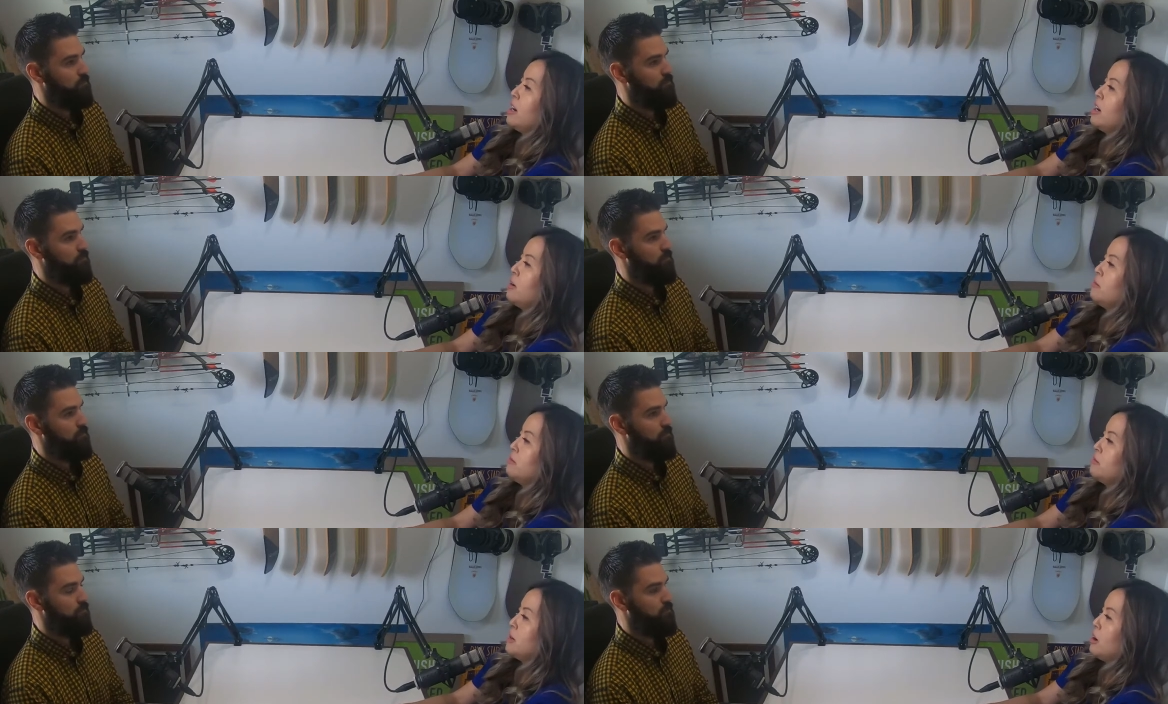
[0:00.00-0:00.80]

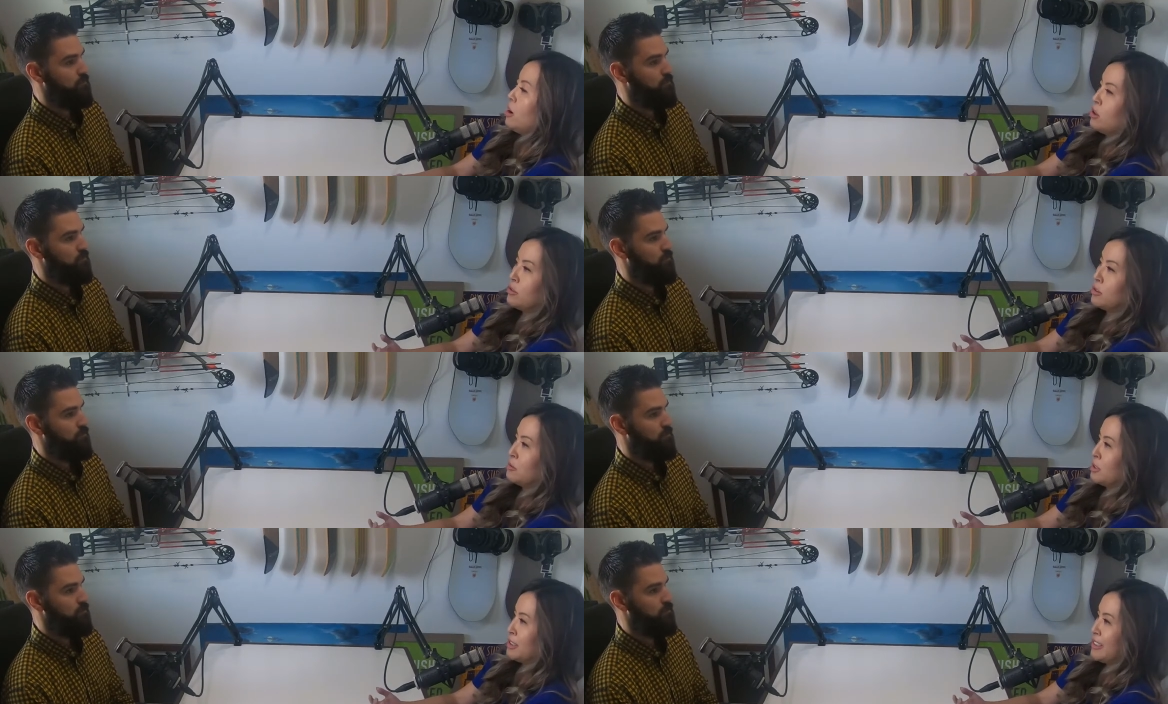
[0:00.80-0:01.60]
Speaker 1: all
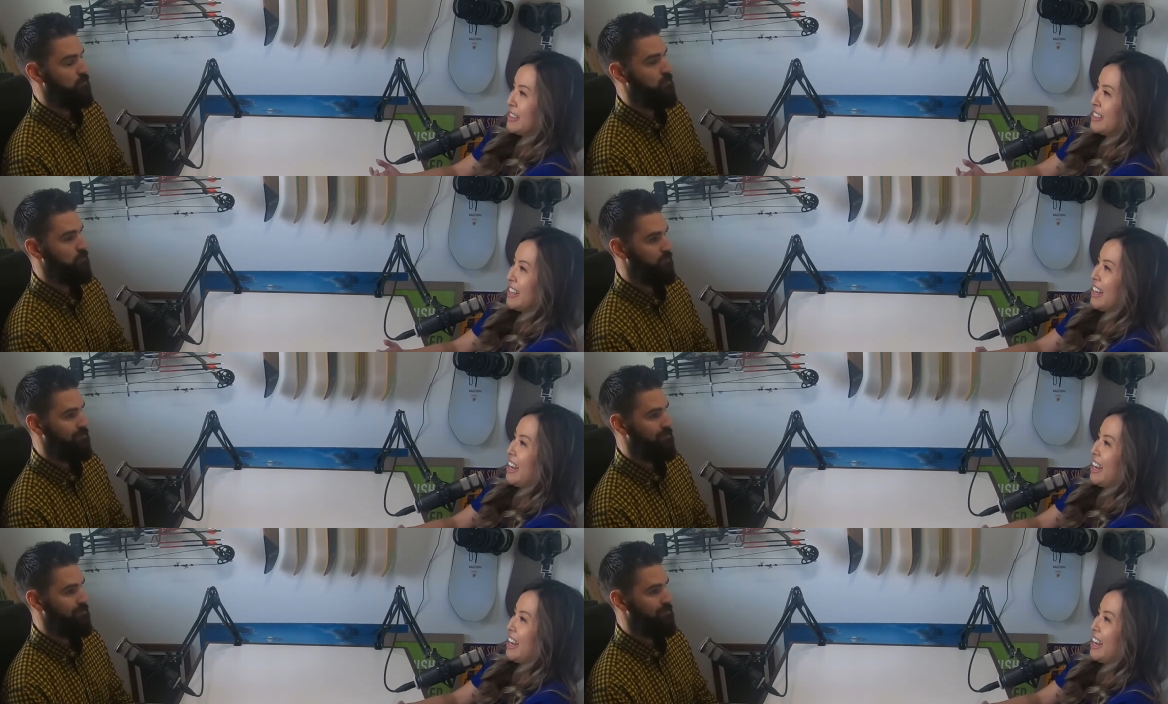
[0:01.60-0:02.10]
over the world.